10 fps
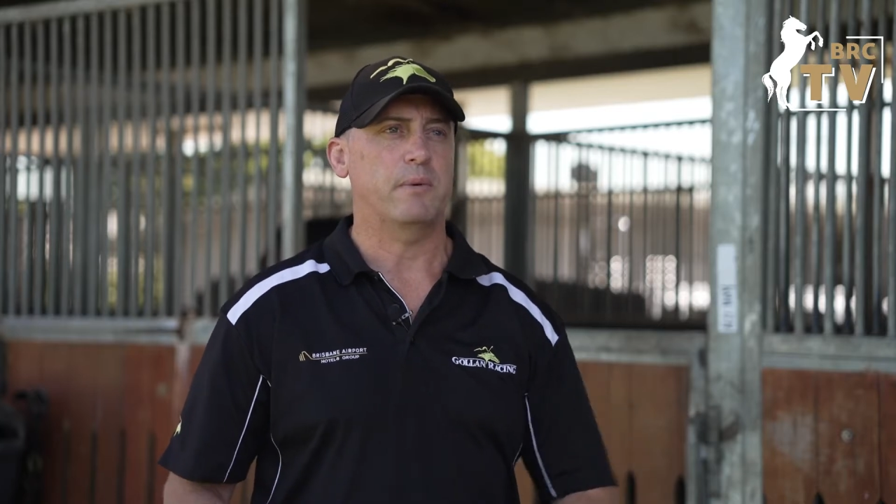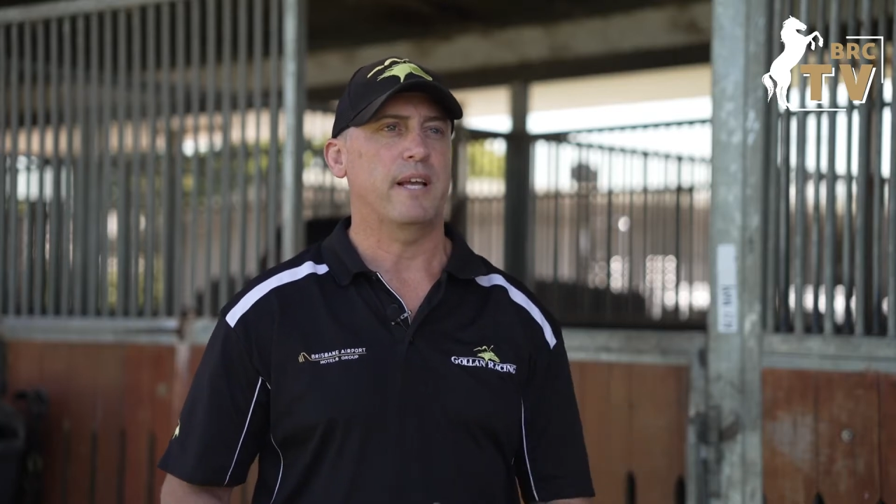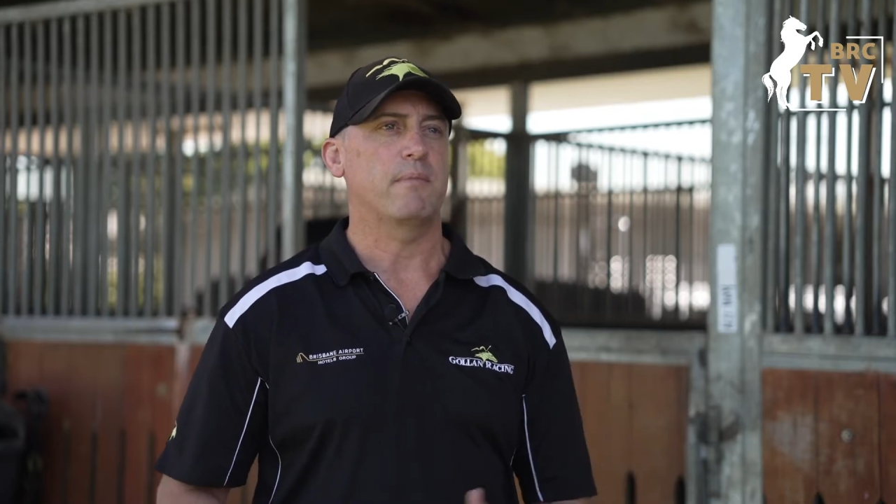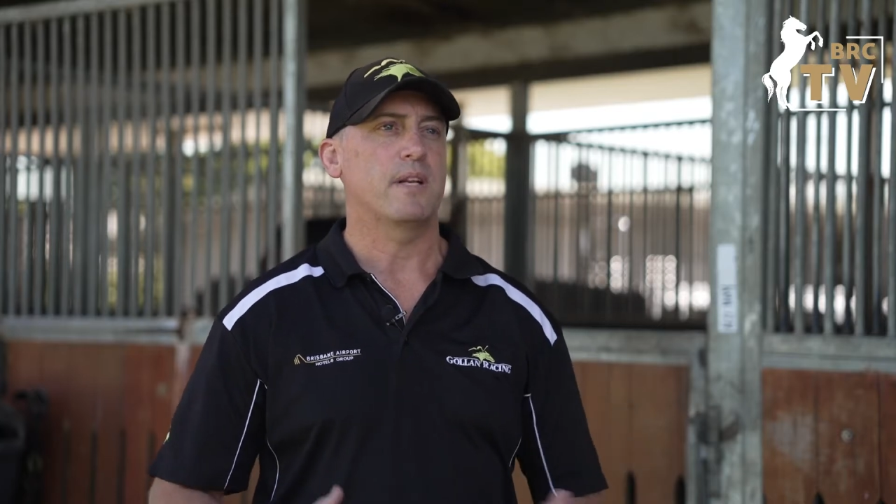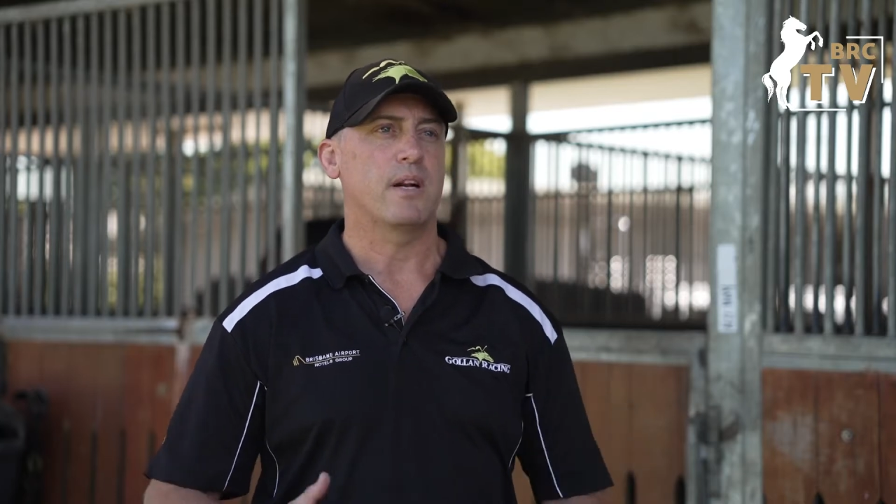We
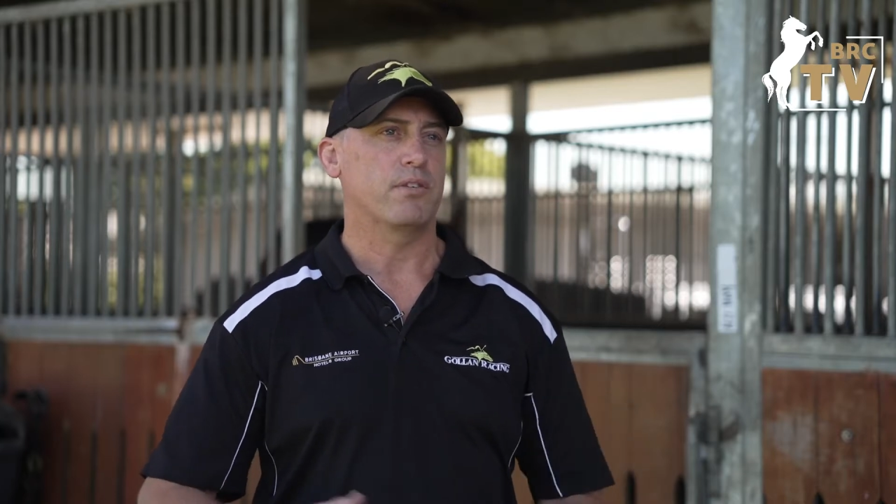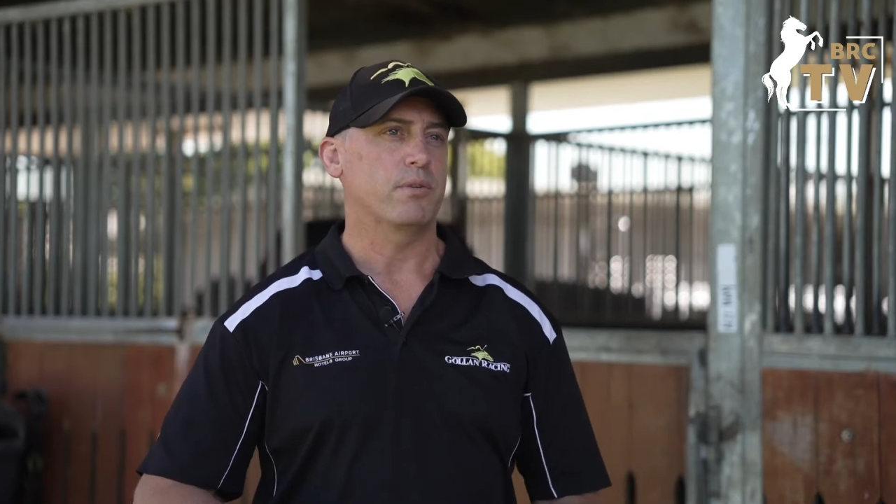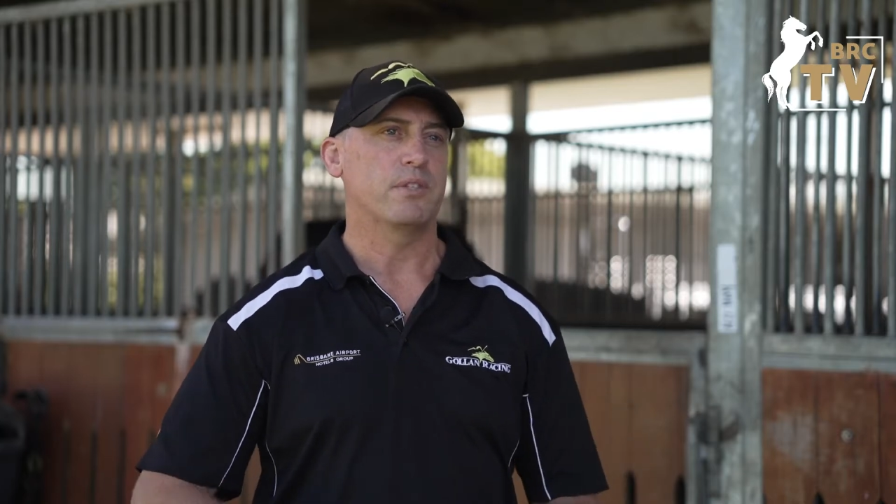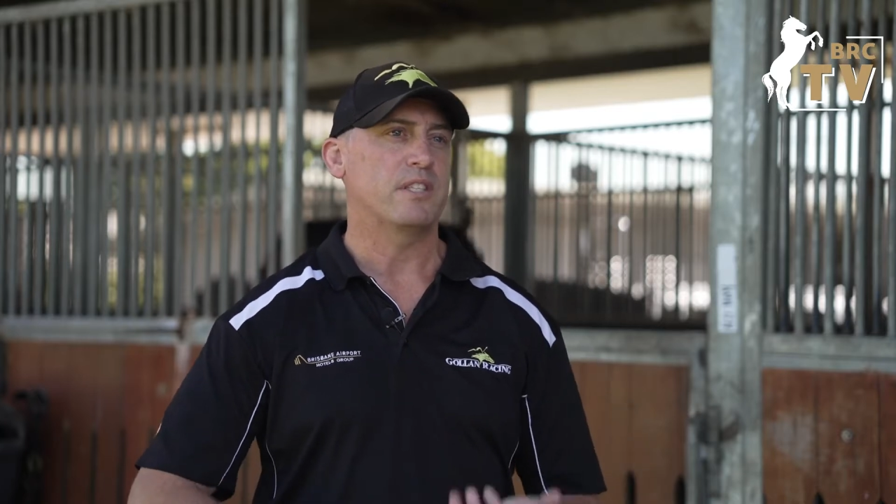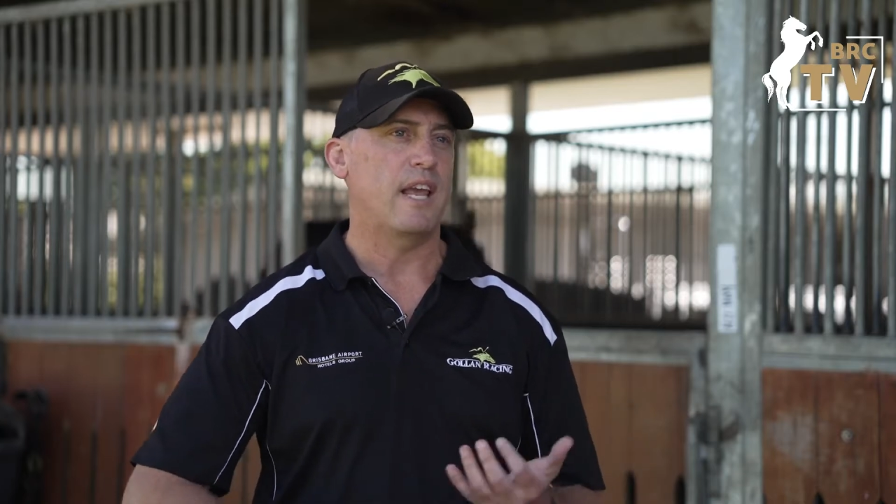hadn't been able to
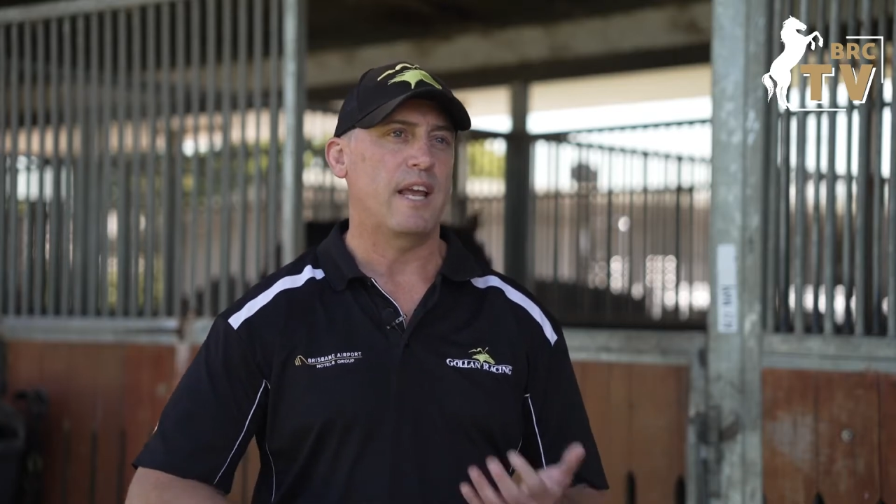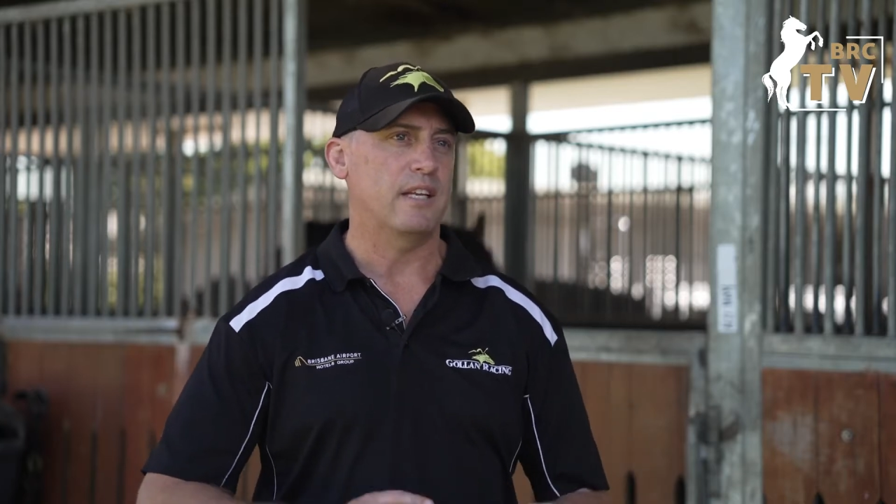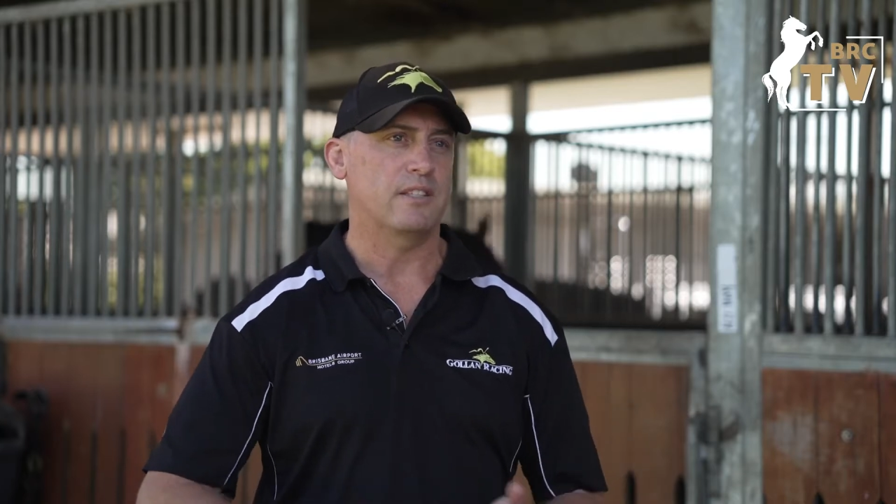do a scan,